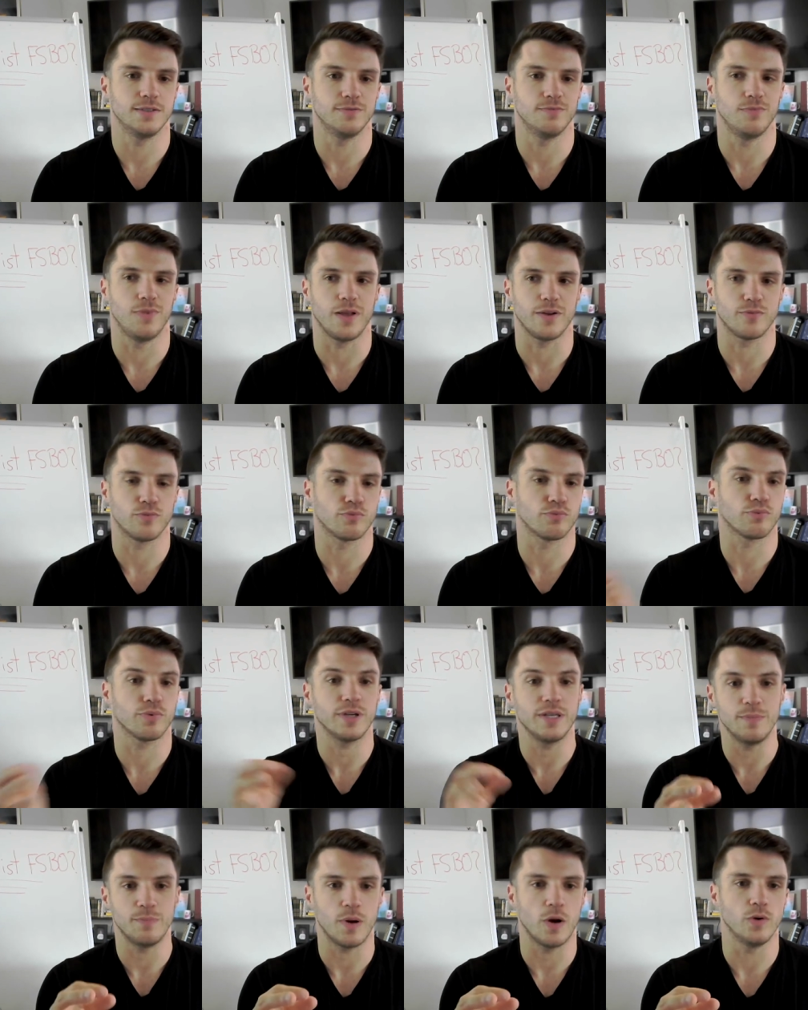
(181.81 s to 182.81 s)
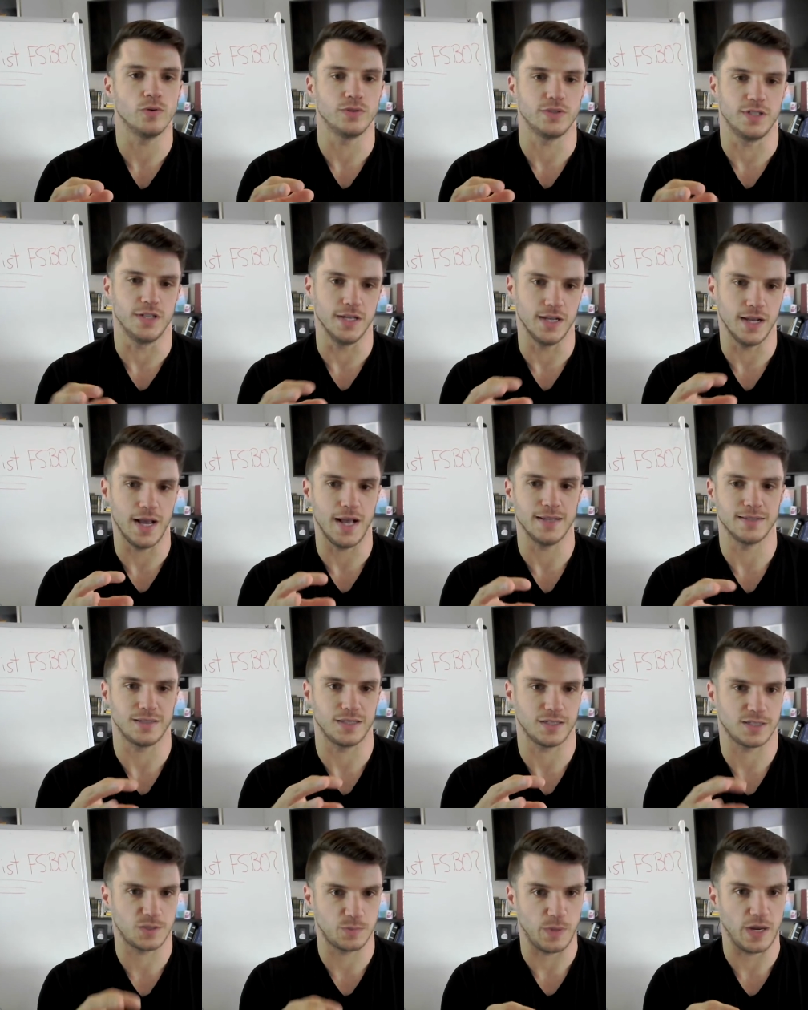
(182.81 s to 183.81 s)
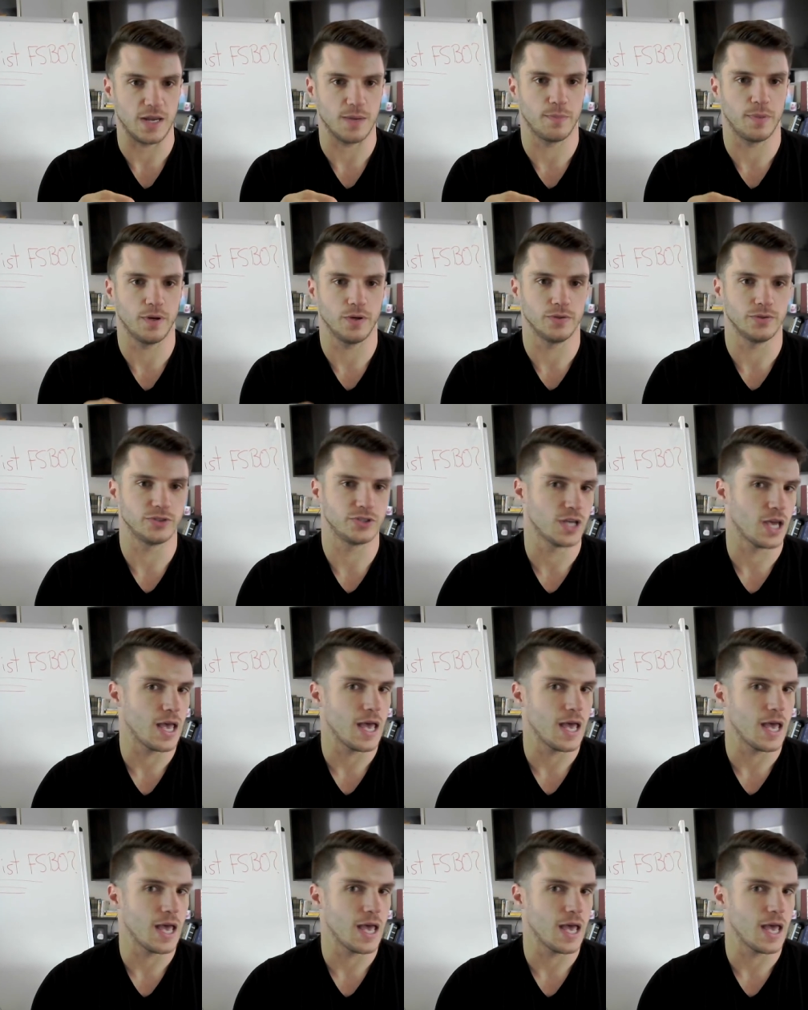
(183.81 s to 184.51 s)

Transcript: like reposted as like spam posts,